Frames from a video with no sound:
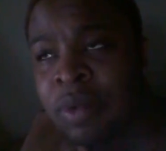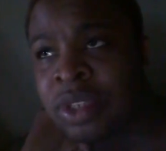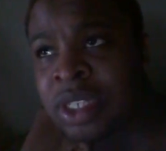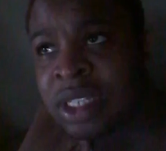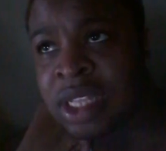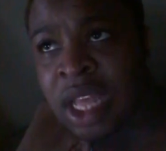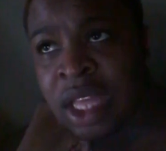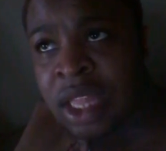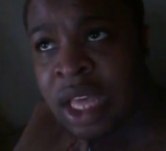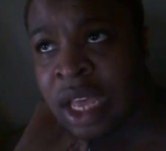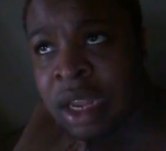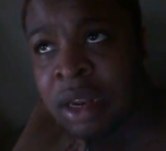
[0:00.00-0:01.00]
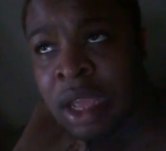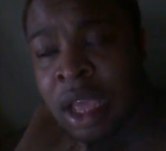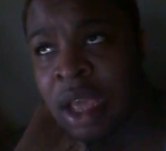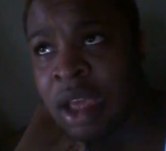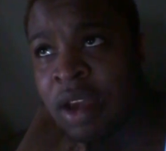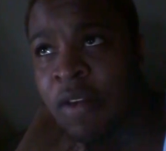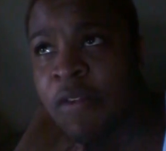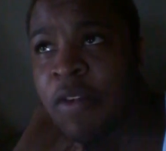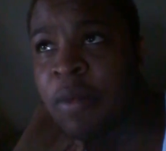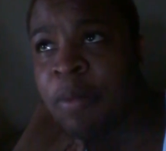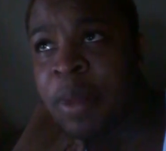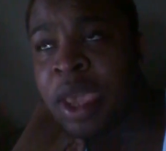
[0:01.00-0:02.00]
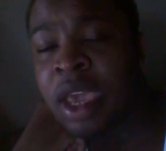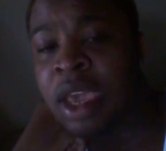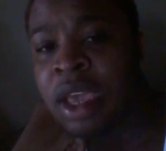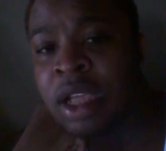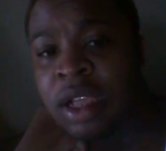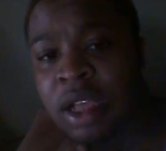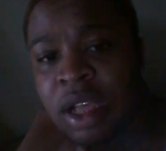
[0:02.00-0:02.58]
would just say that for me,